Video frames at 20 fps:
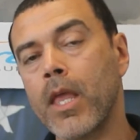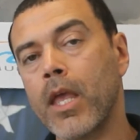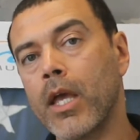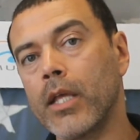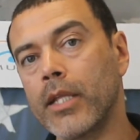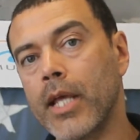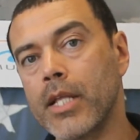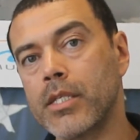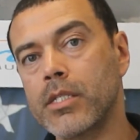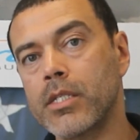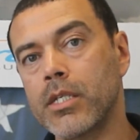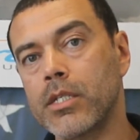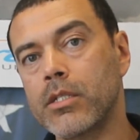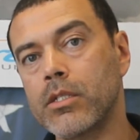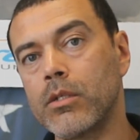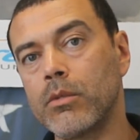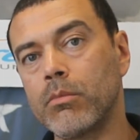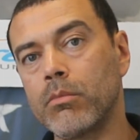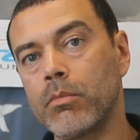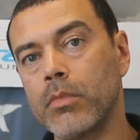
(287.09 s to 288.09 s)
And that
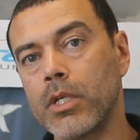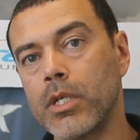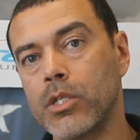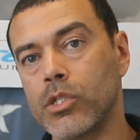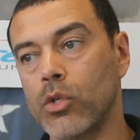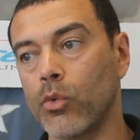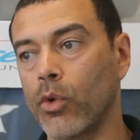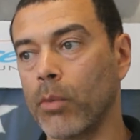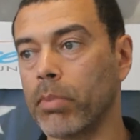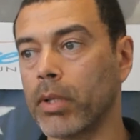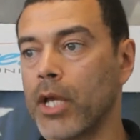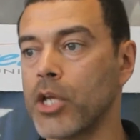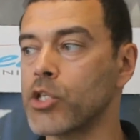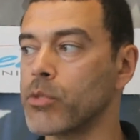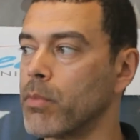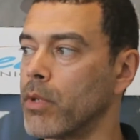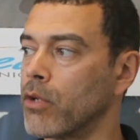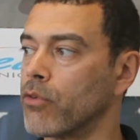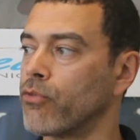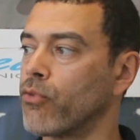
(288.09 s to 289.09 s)
system is the
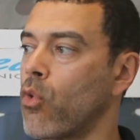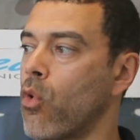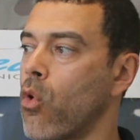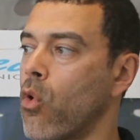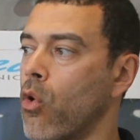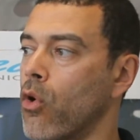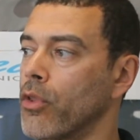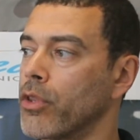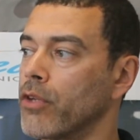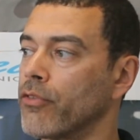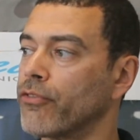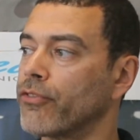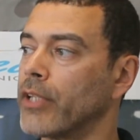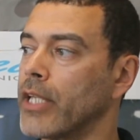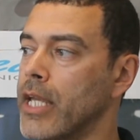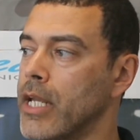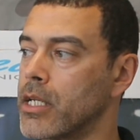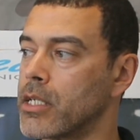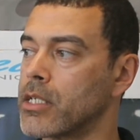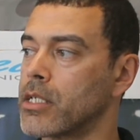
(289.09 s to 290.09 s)
replacement for the
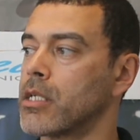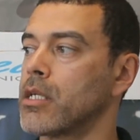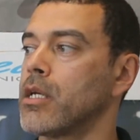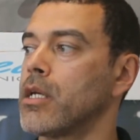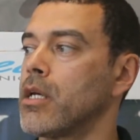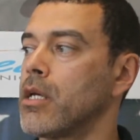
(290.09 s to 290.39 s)
fleet